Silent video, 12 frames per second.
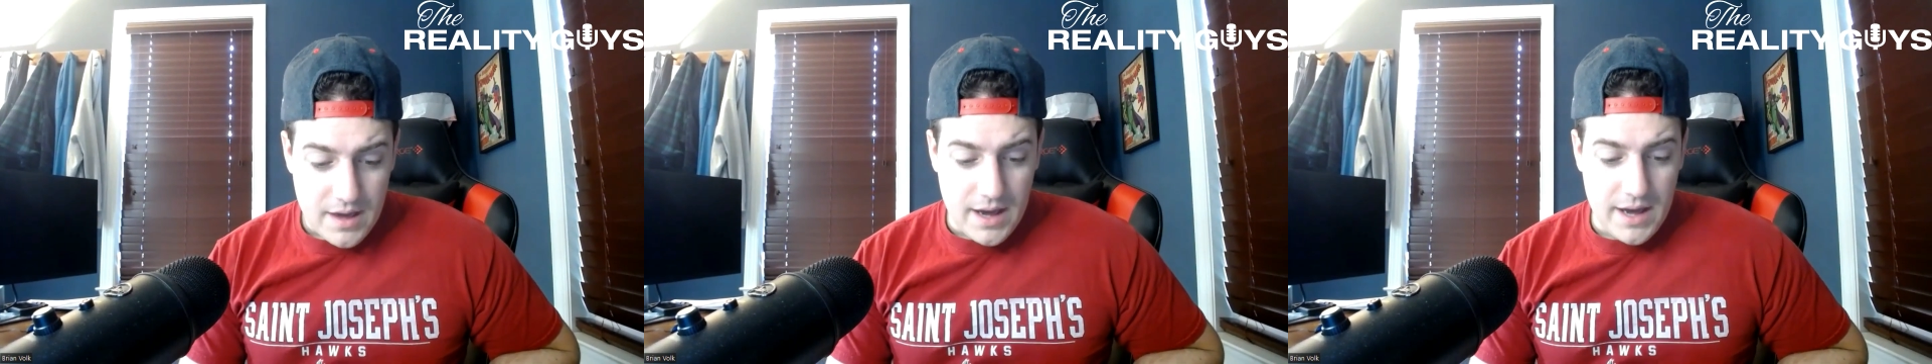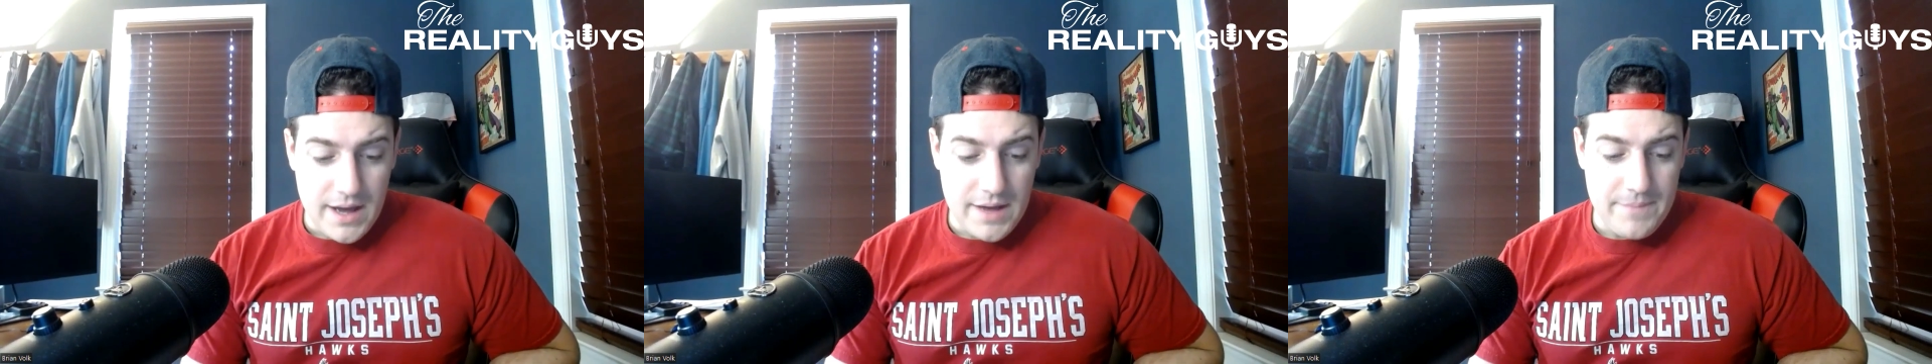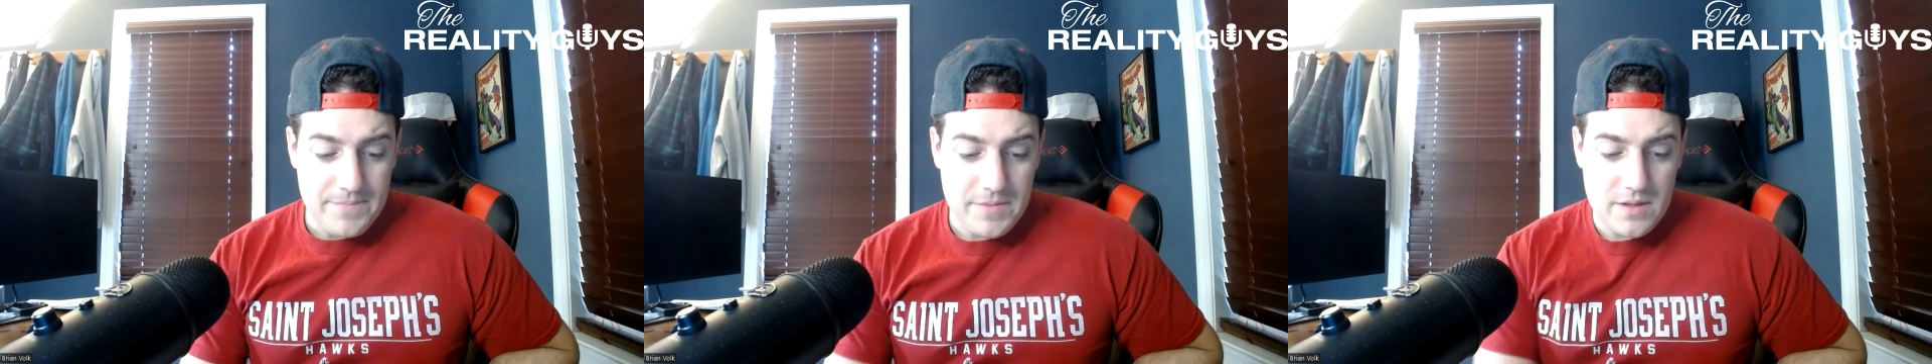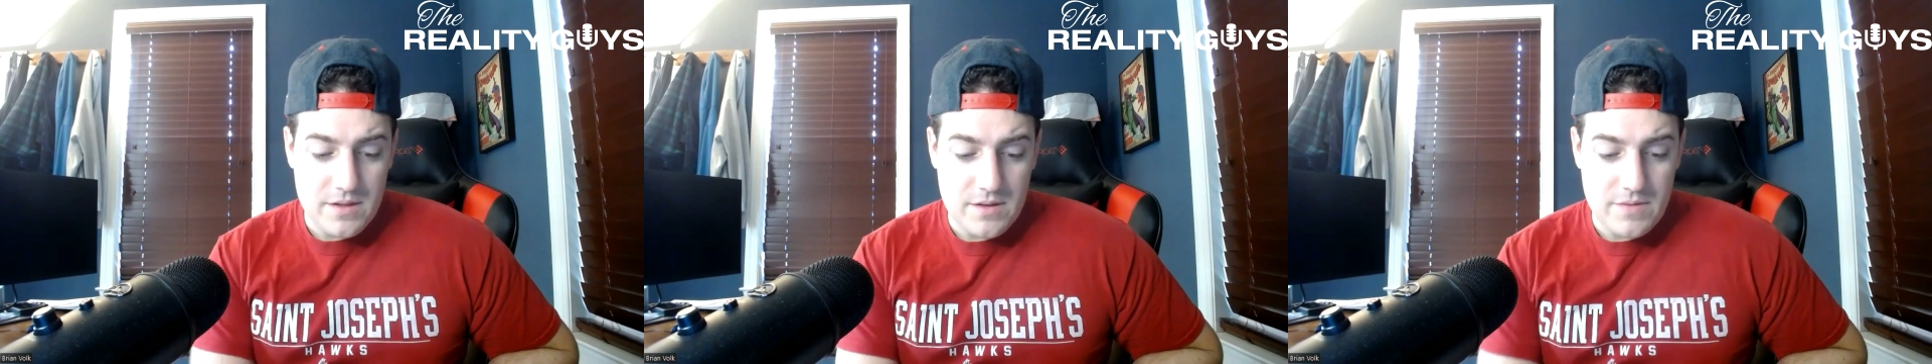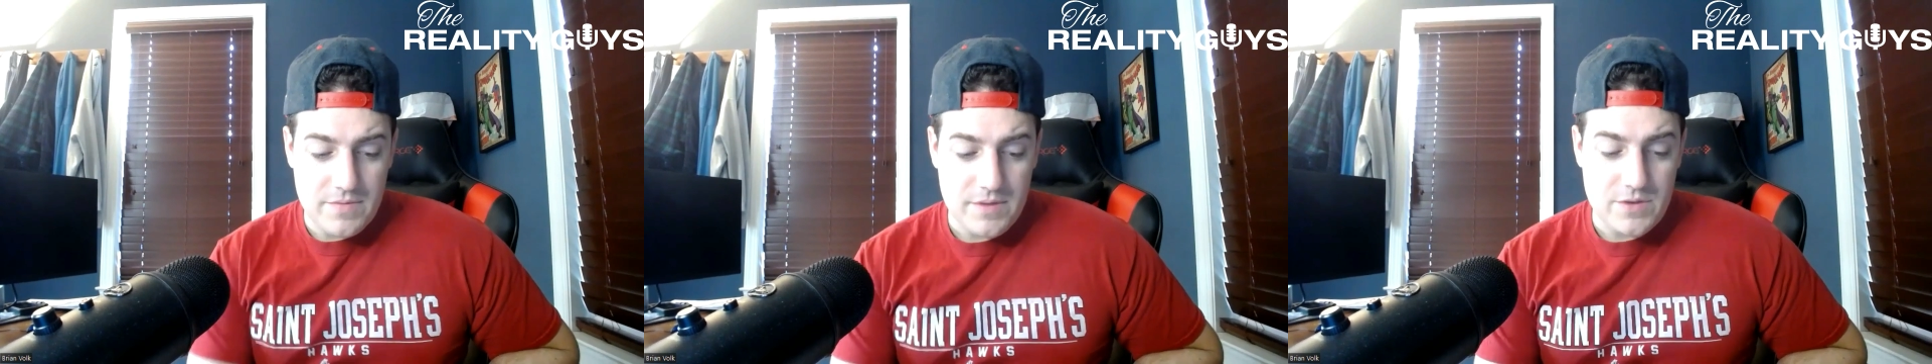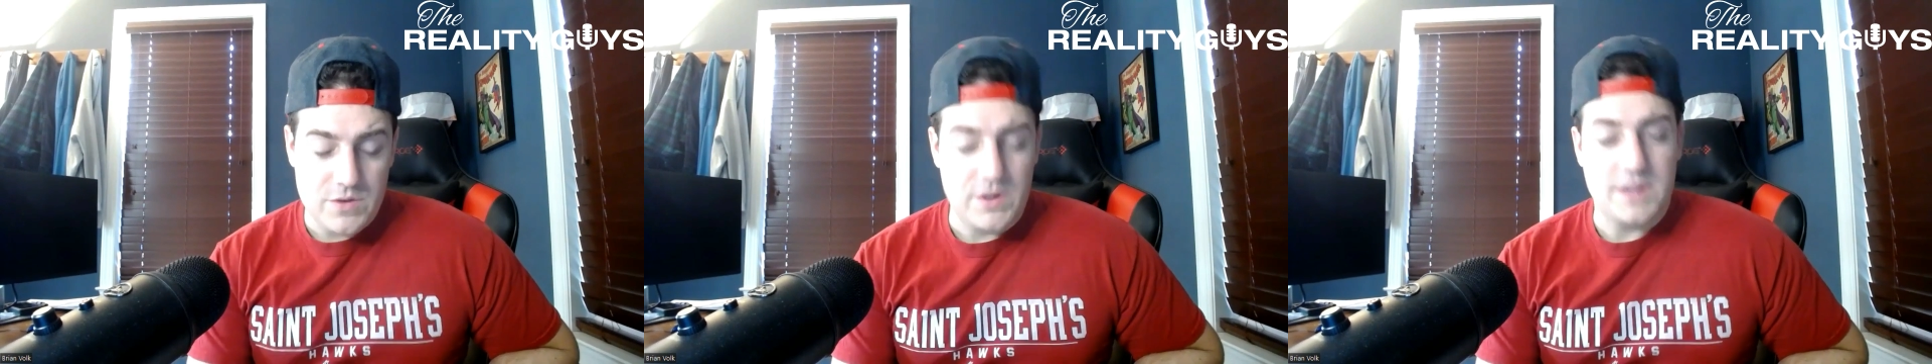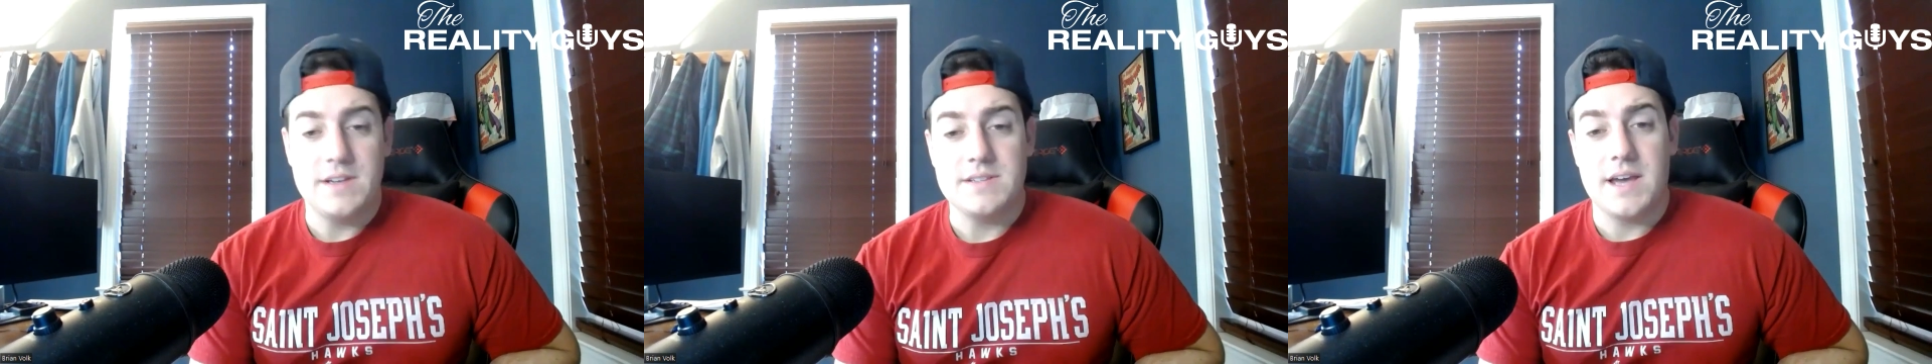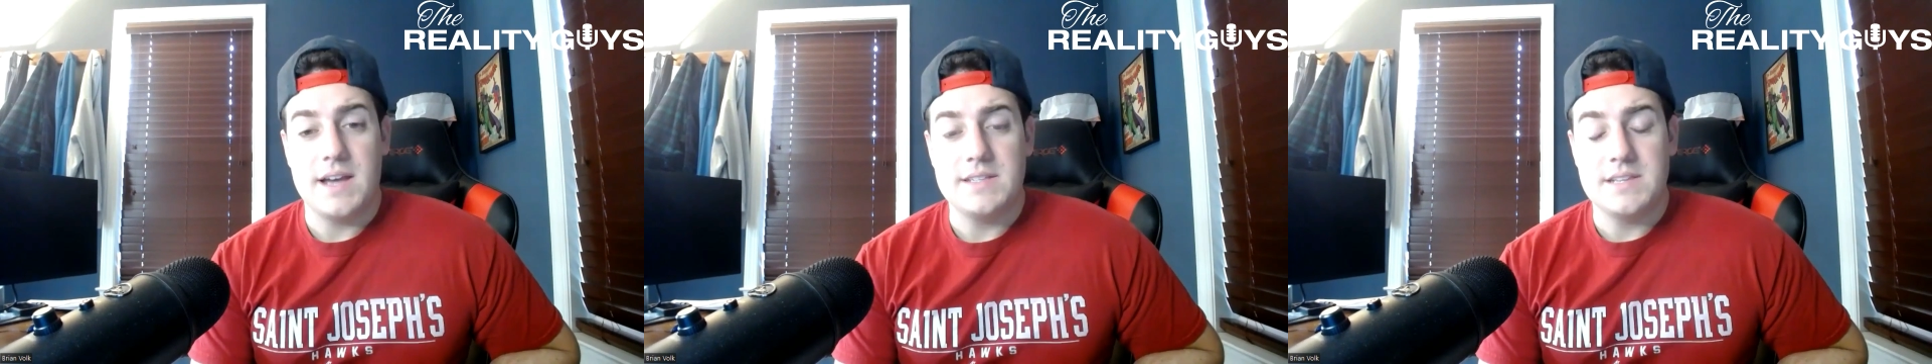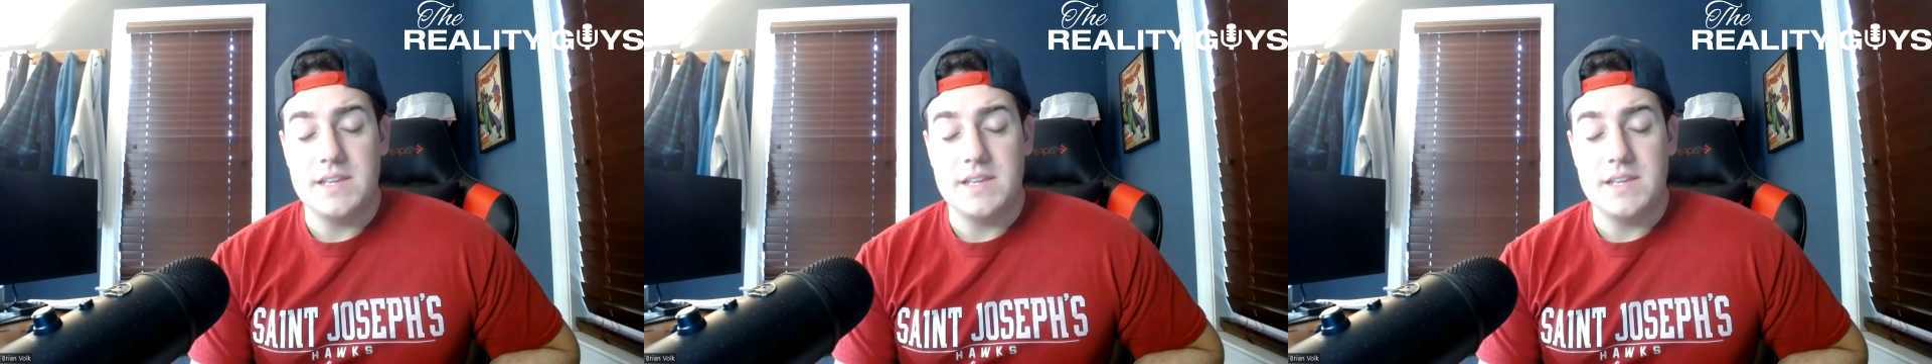Um, Trent tells the guys that